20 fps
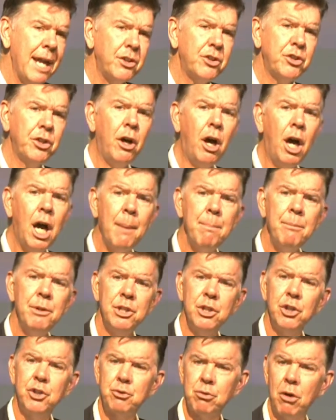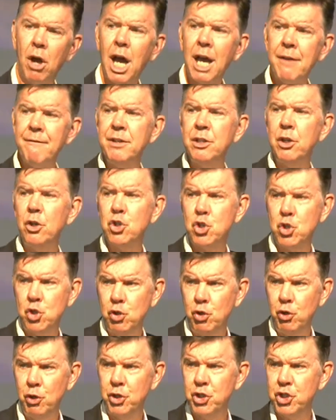that time that you're driving to
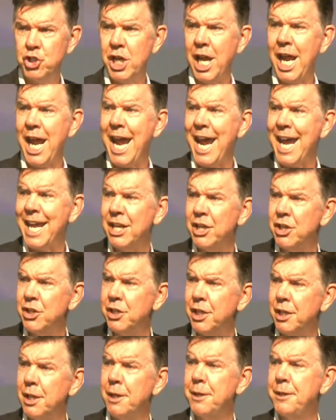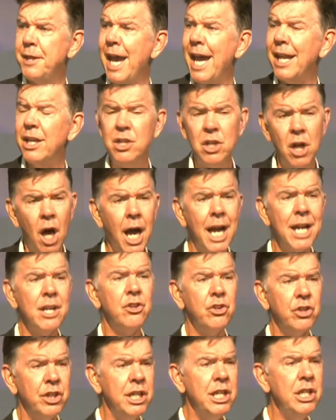church and that
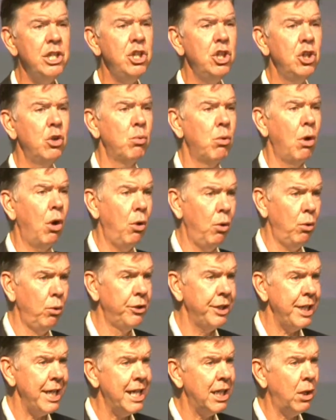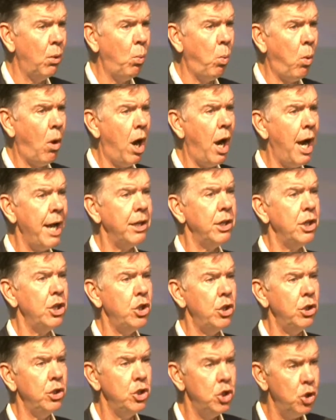19-year-old in a white
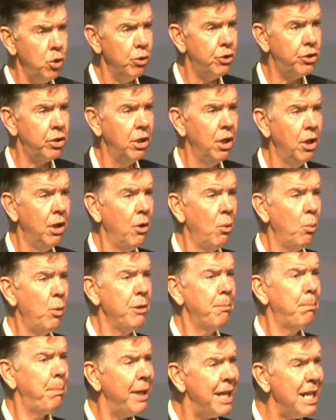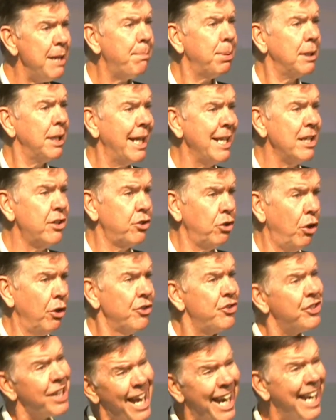ute with P-plates
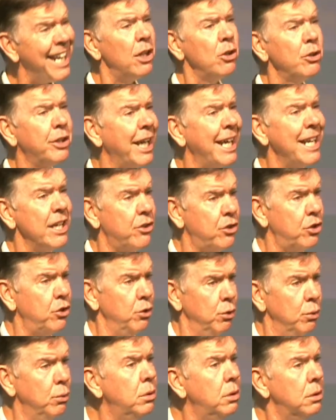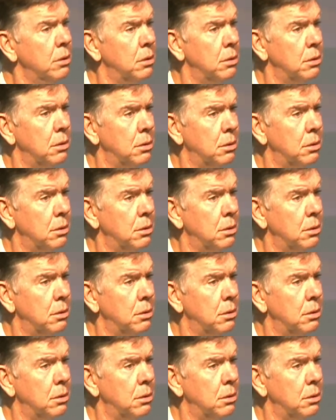on tailgates you